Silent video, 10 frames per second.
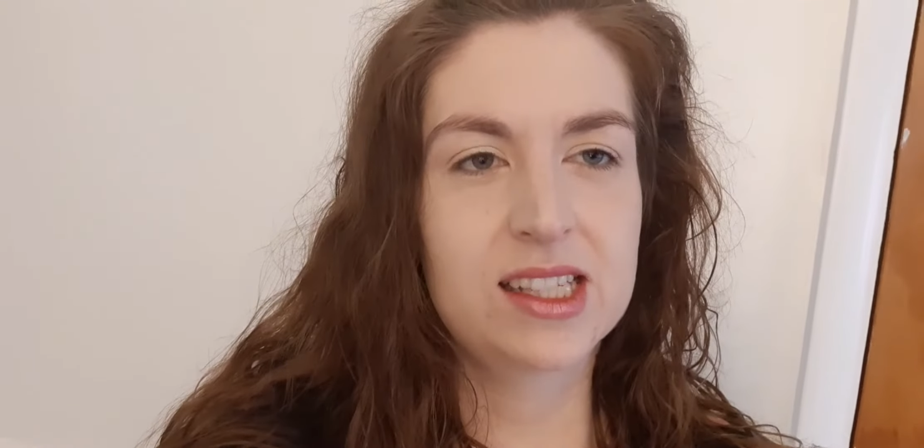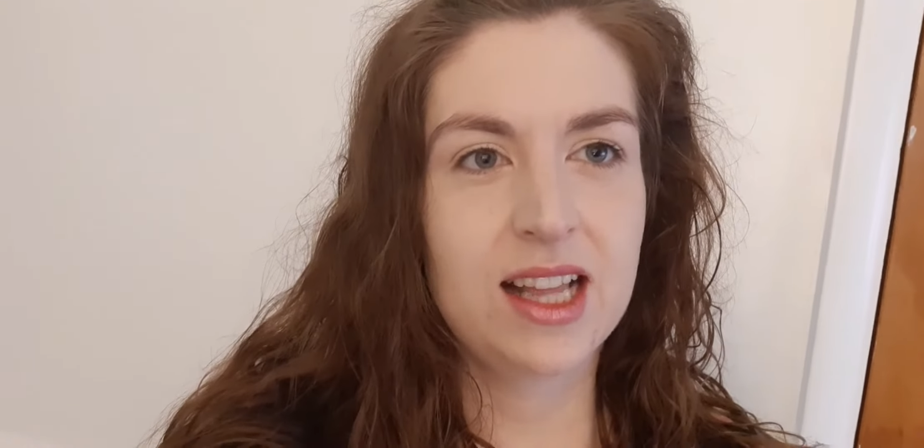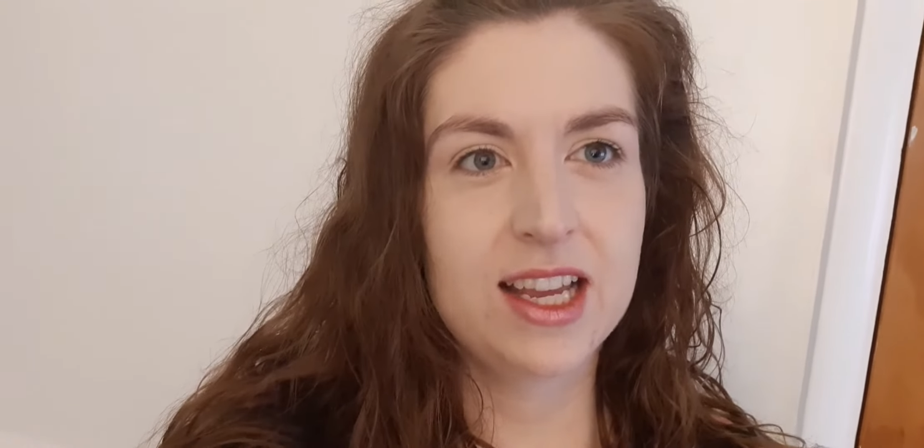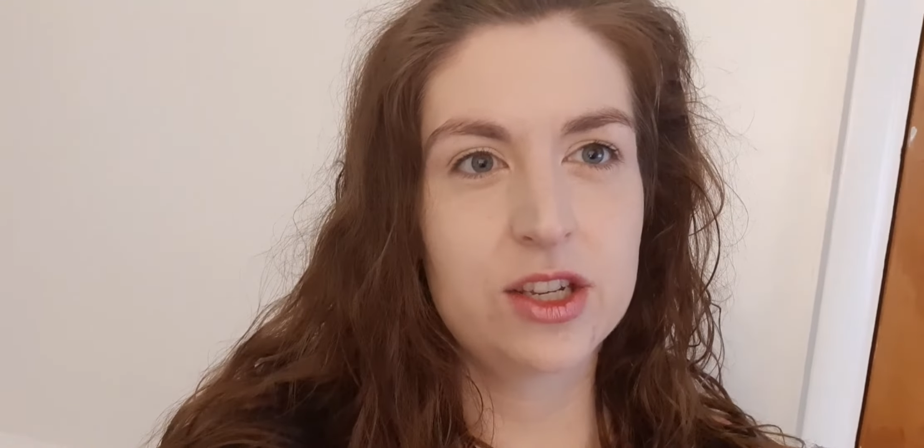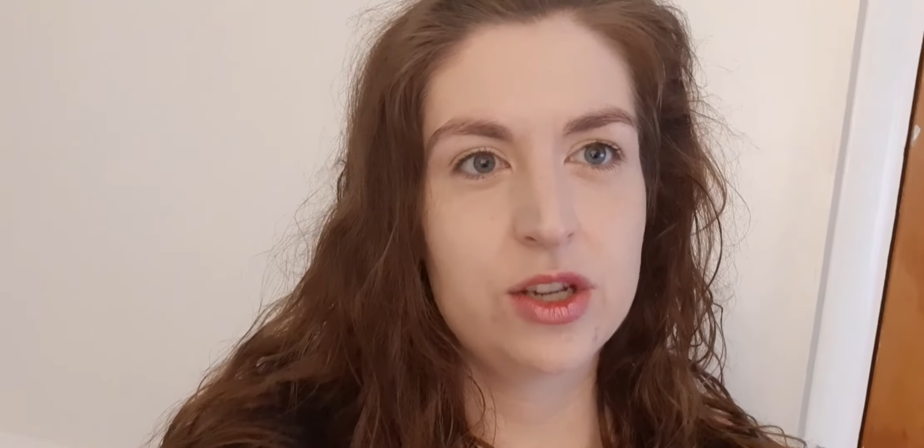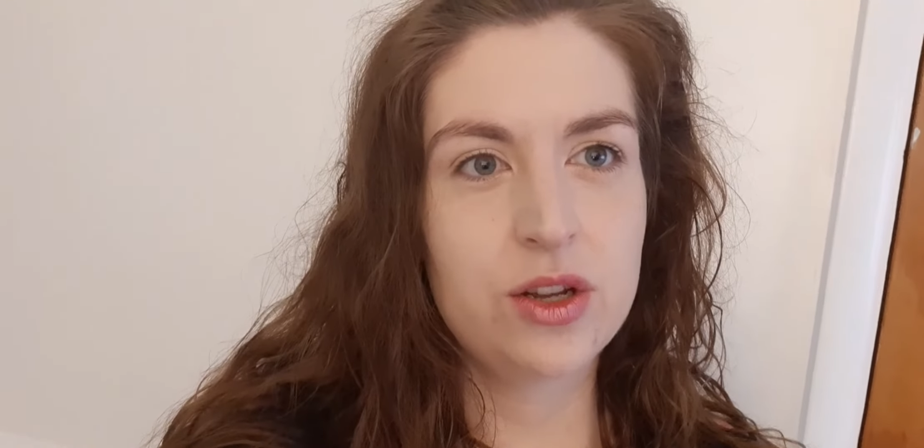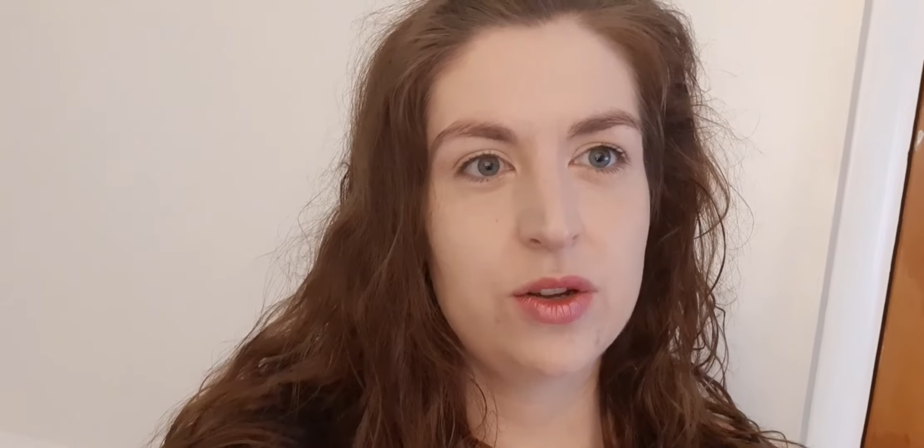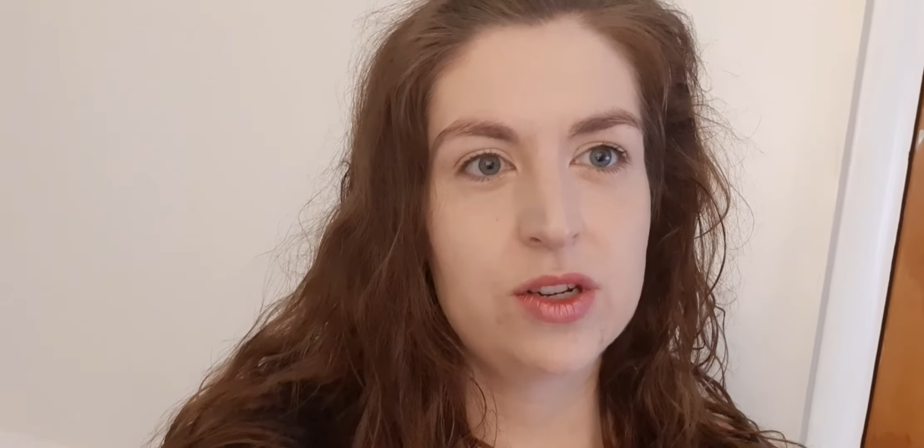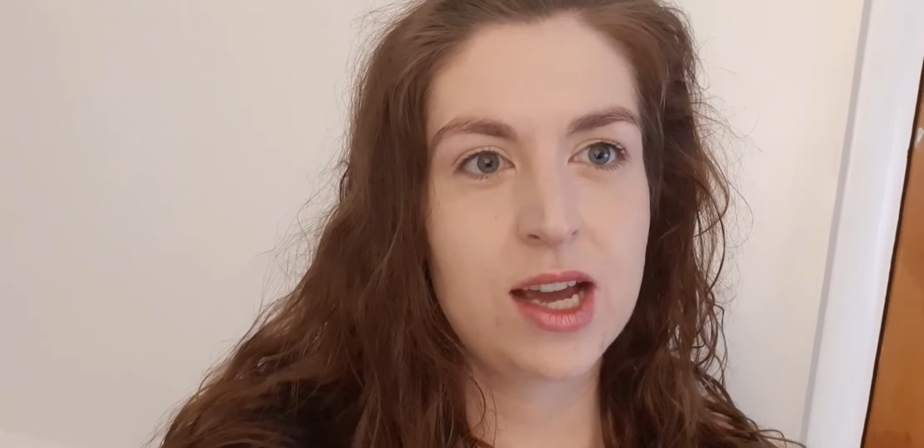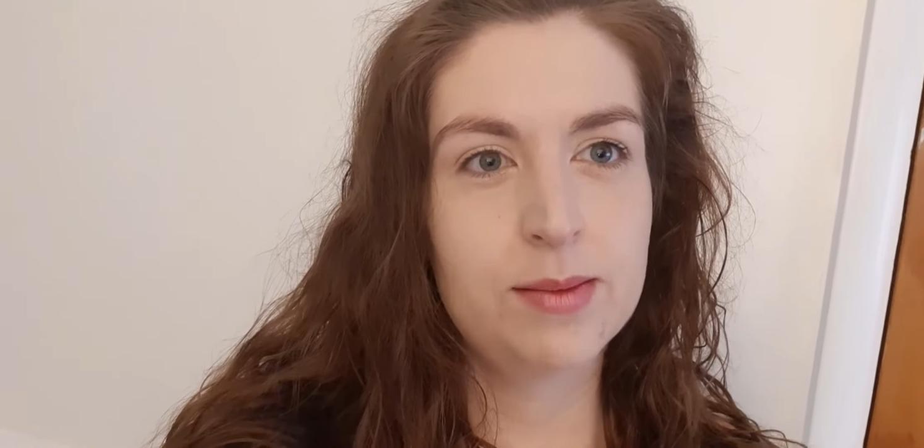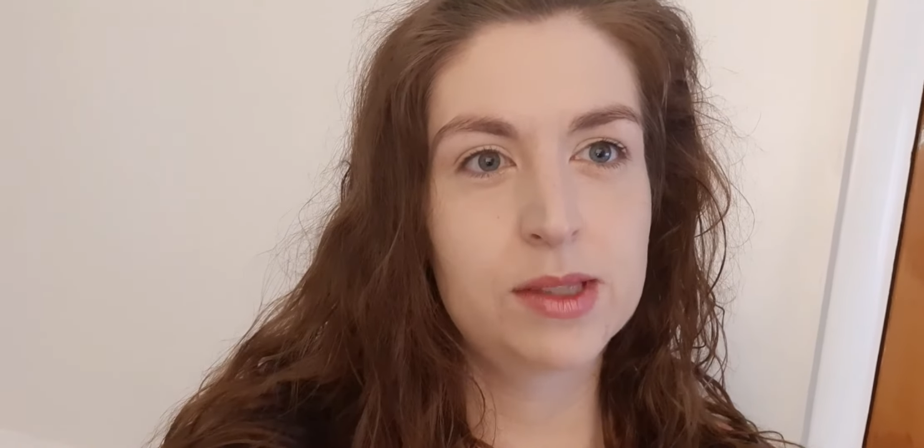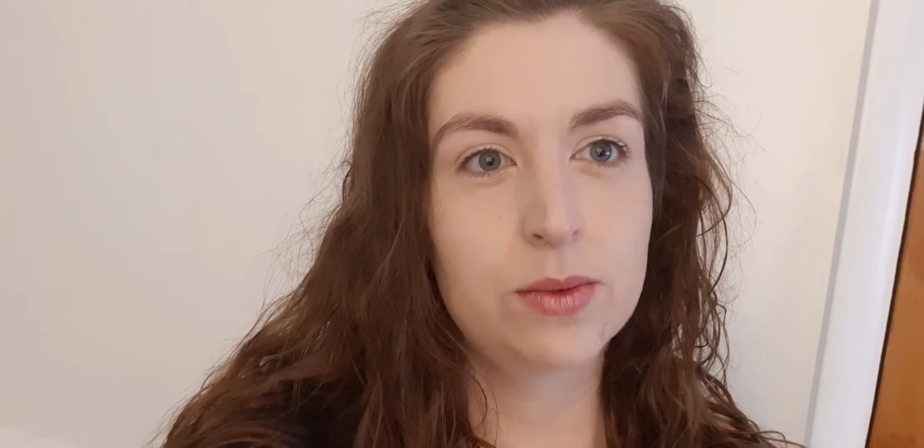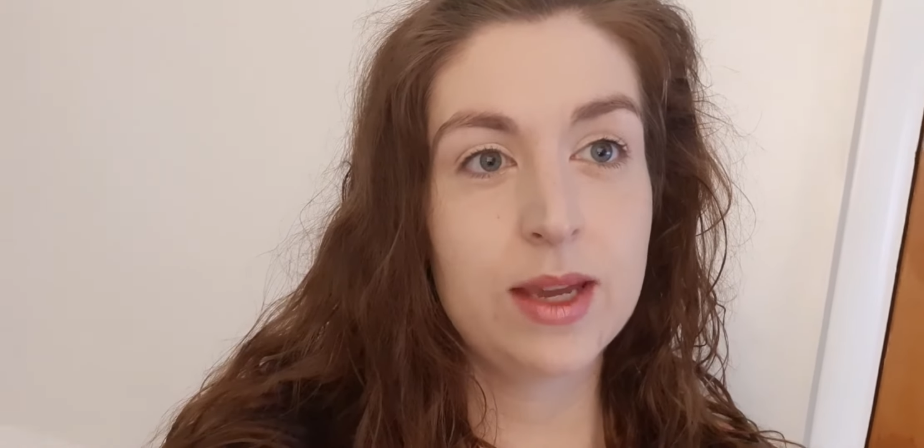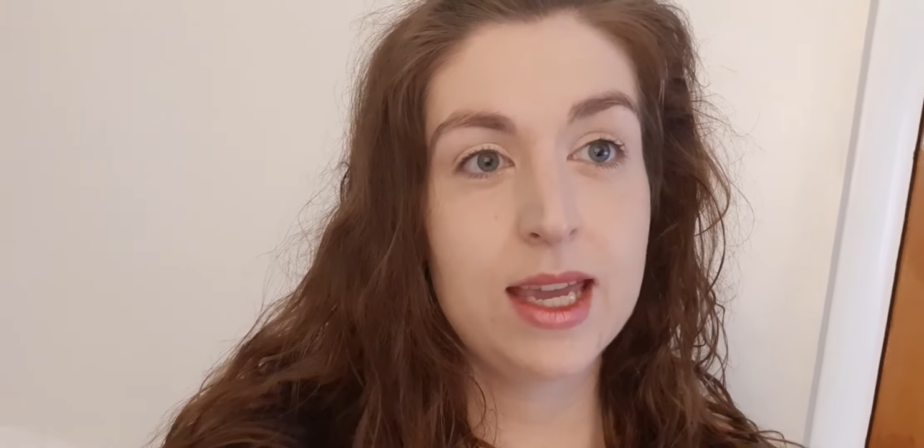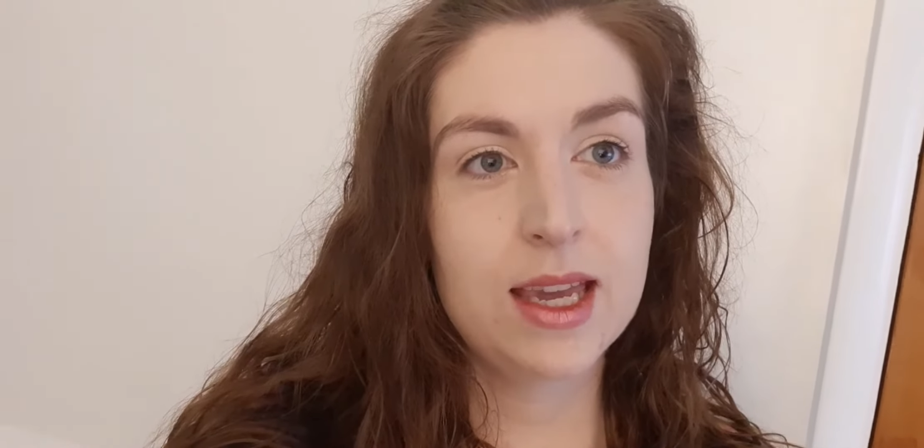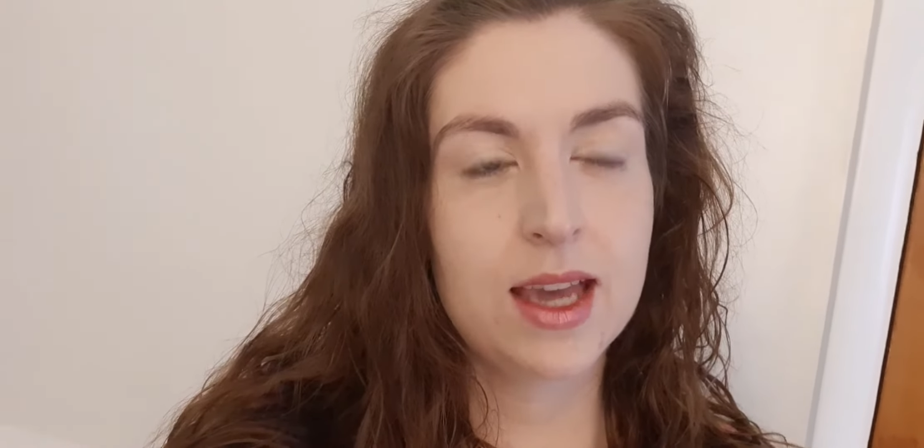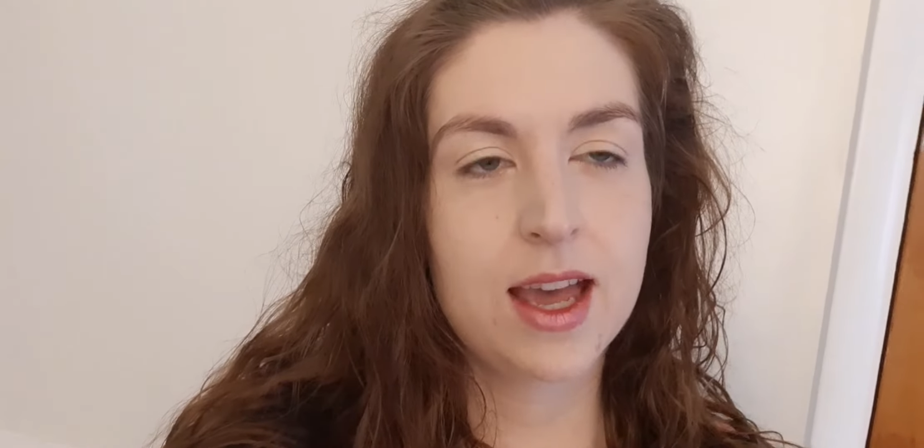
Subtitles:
like 2 times a week,